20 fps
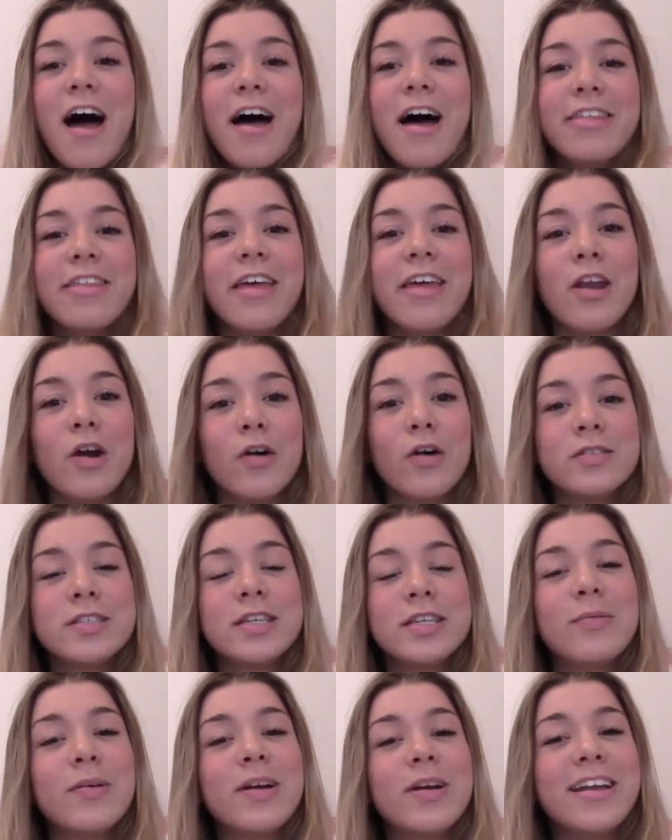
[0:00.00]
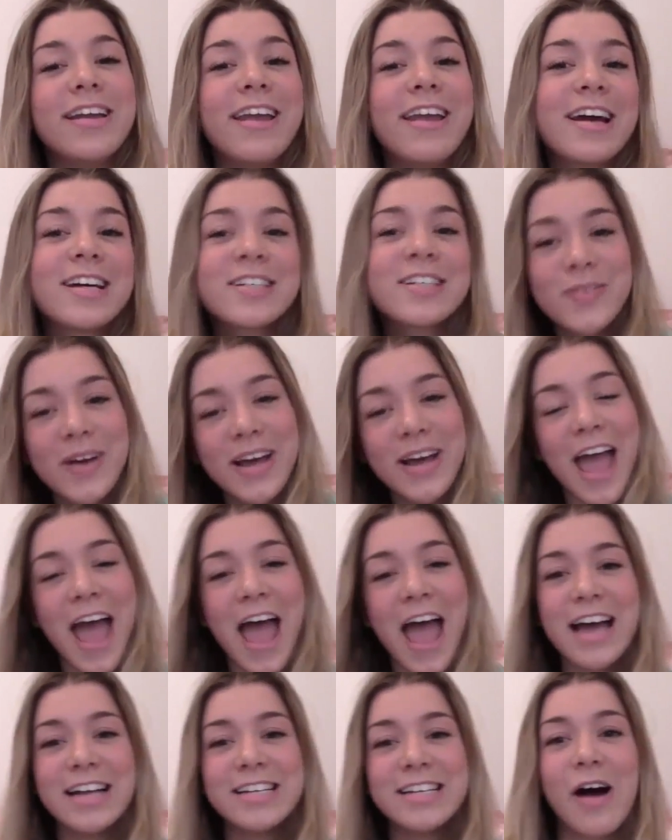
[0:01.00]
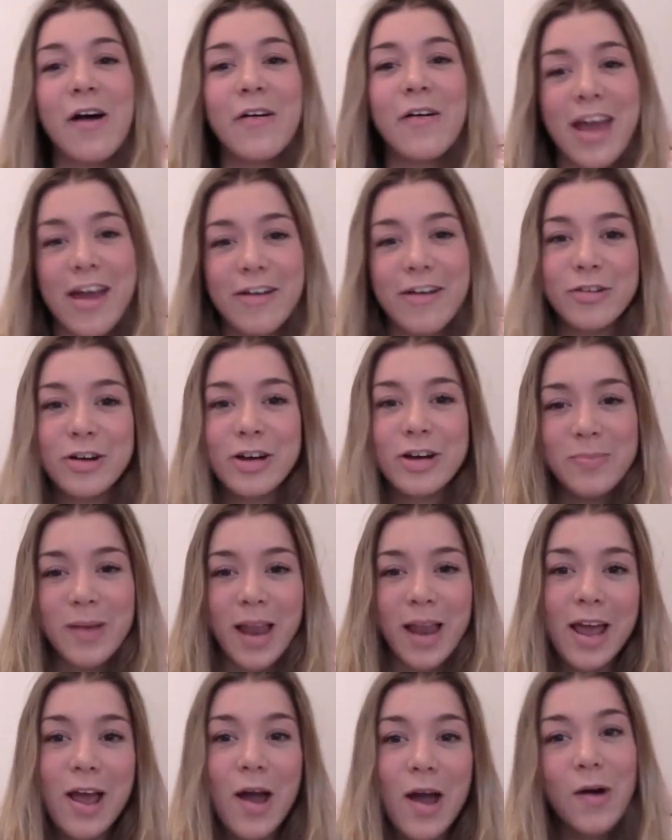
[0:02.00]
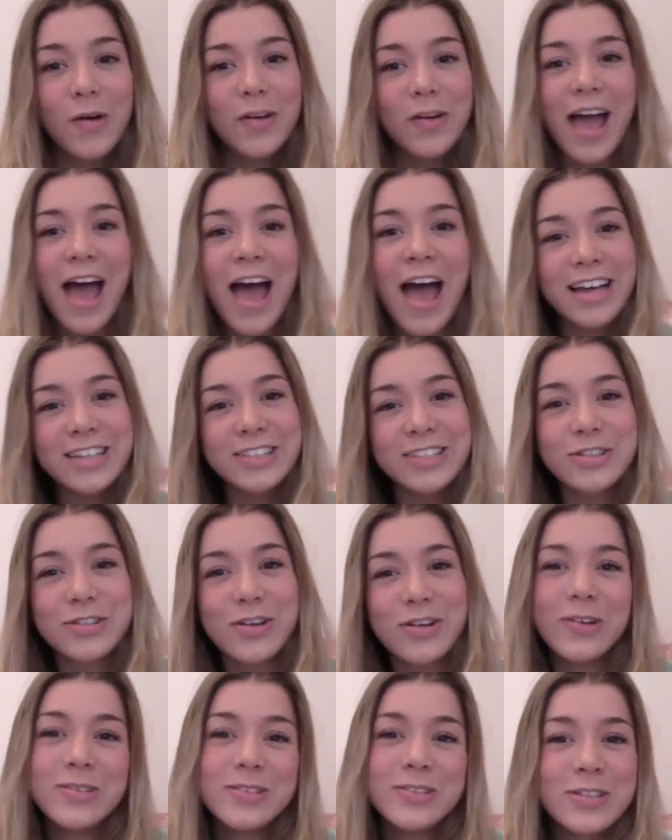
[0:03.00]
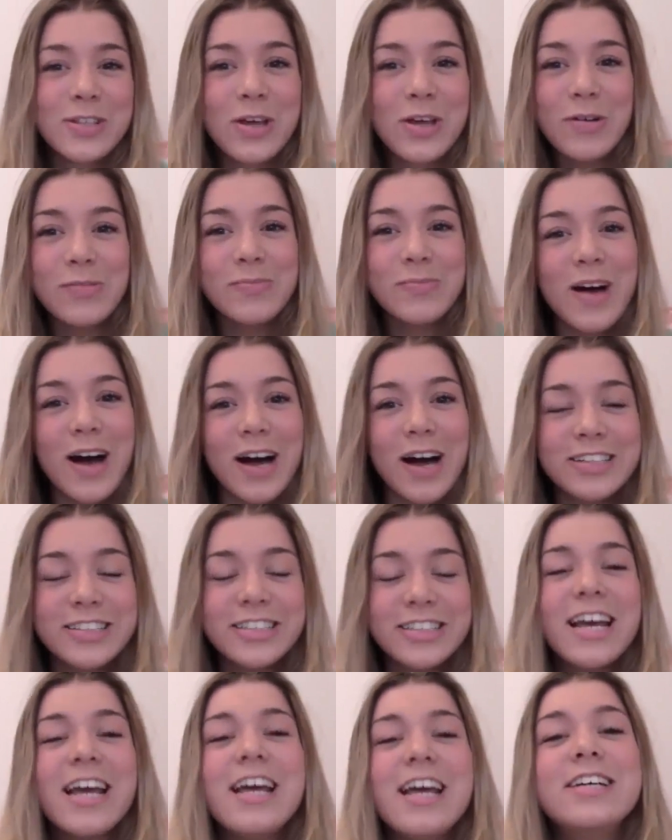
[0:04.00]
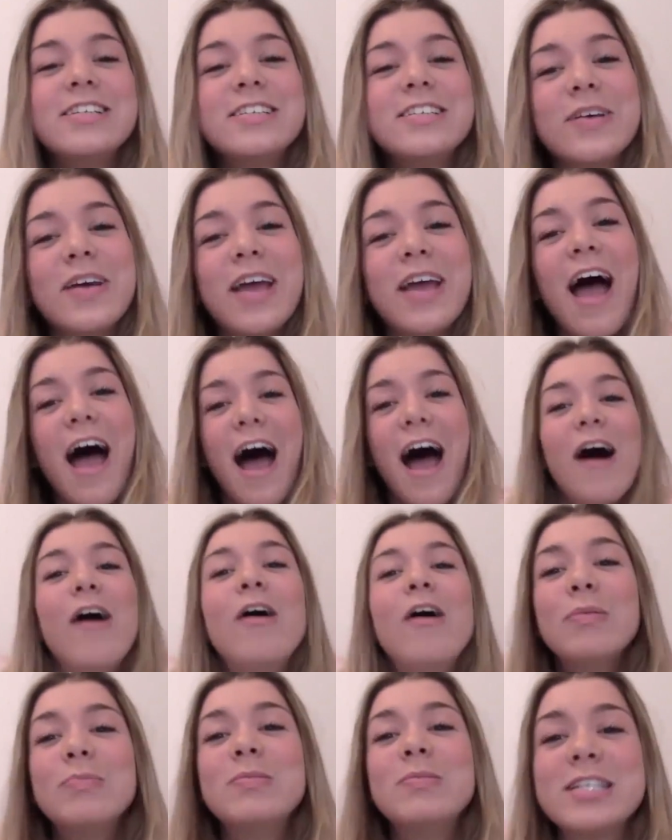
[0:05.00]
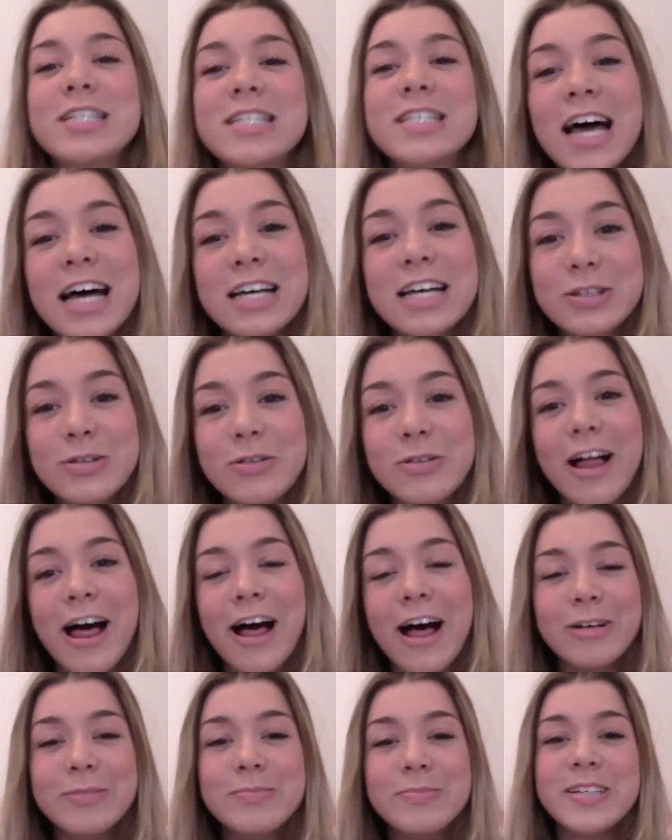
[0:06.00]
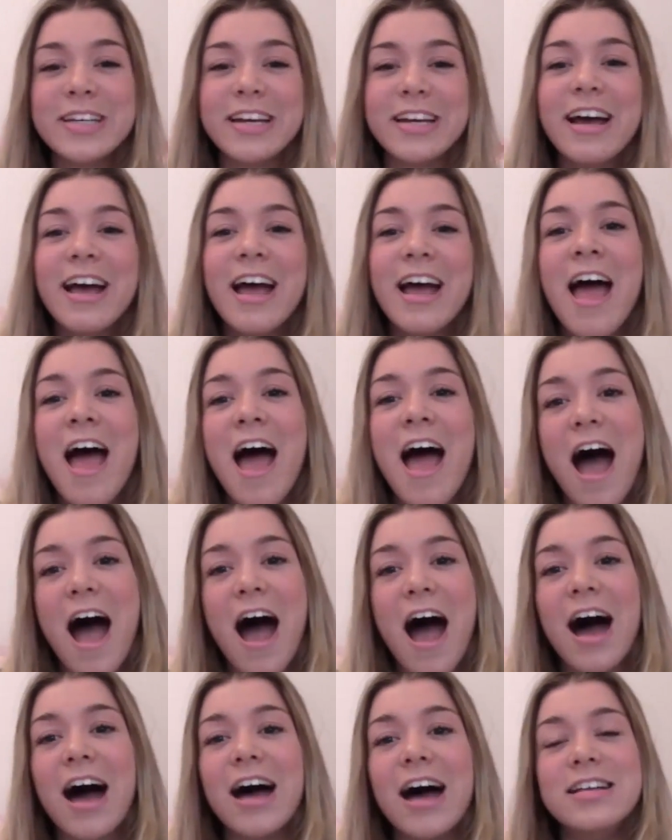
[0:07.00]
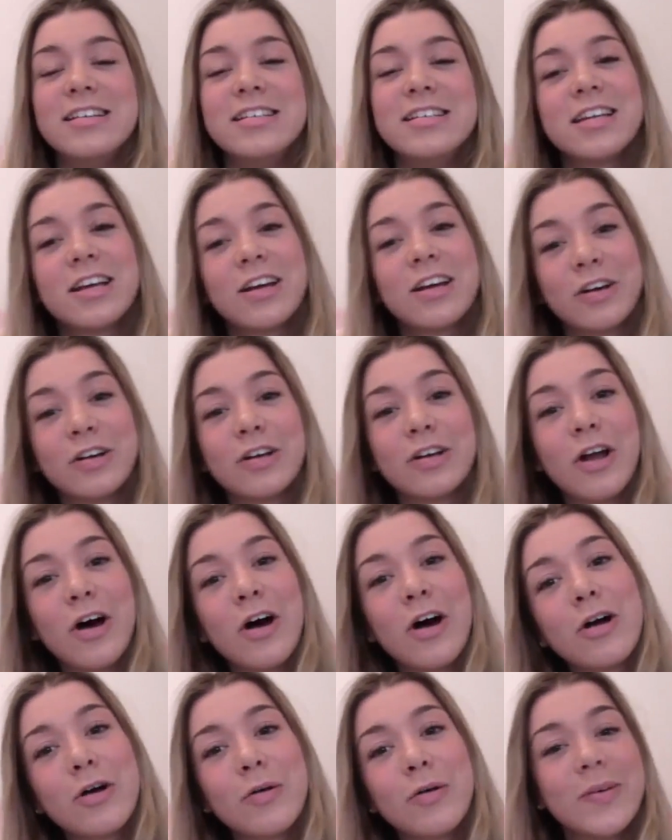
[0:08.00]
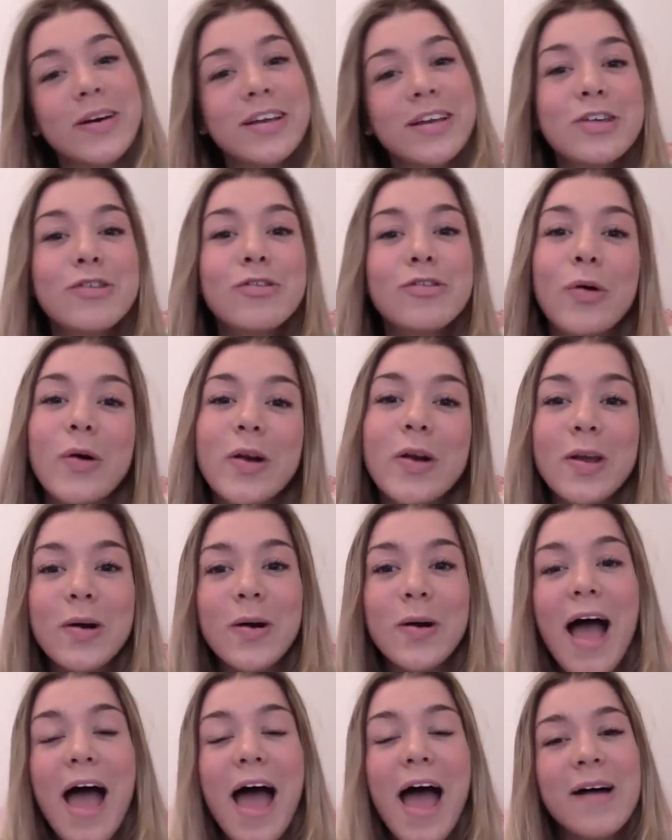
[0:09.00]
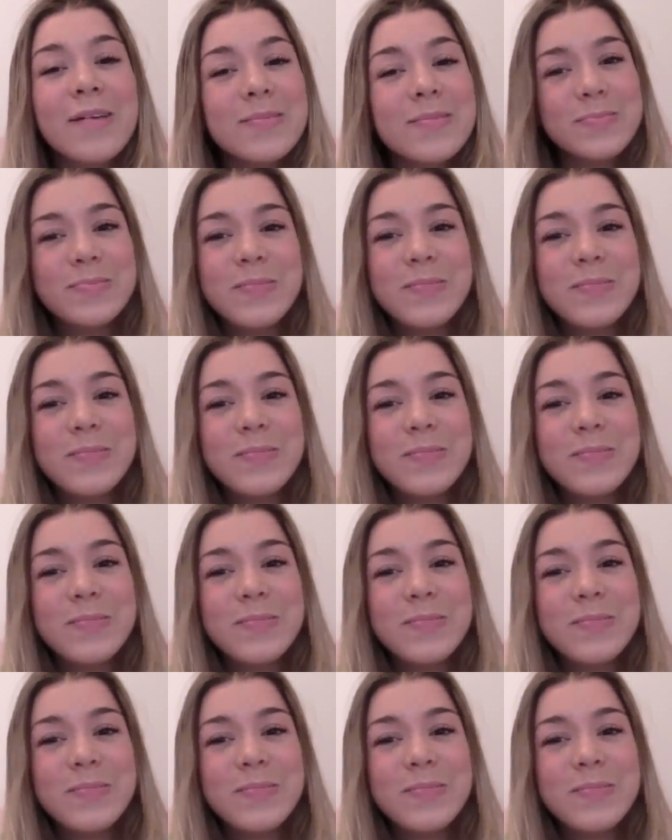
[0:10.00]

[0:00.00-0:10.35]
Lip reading: And then obviously when you next wear your hair down, everyone will be like, oh, your hair's grown so much. So yeah, I hope this has all helped you, and good luck with growing your hair.